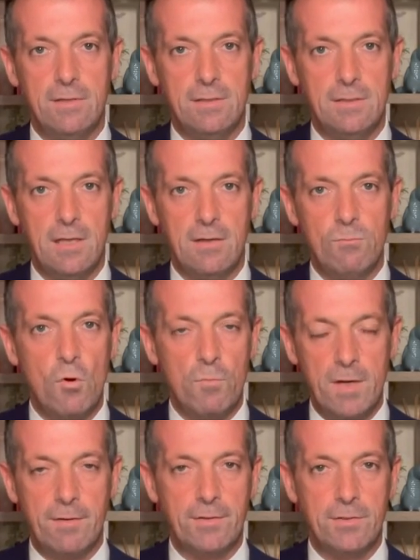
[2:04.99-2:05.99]
to have more
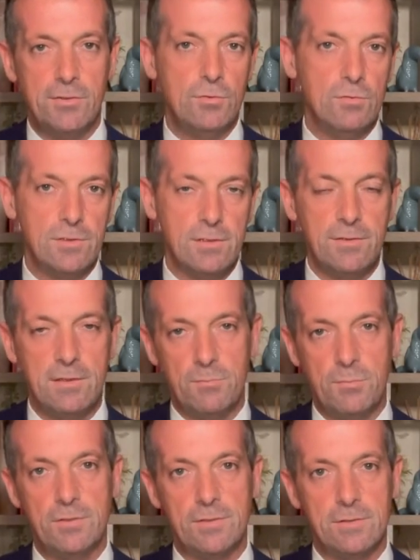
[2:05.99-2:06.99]
merit, yours or the other
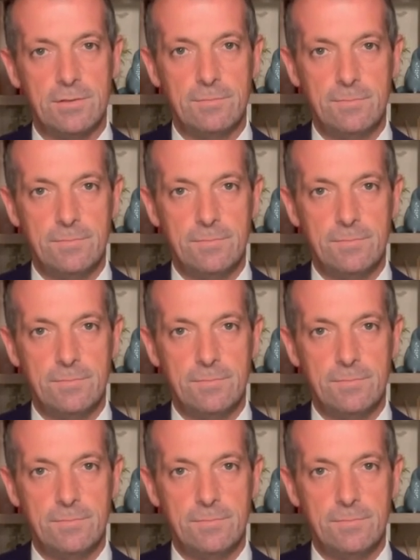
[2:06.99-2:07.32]
person's.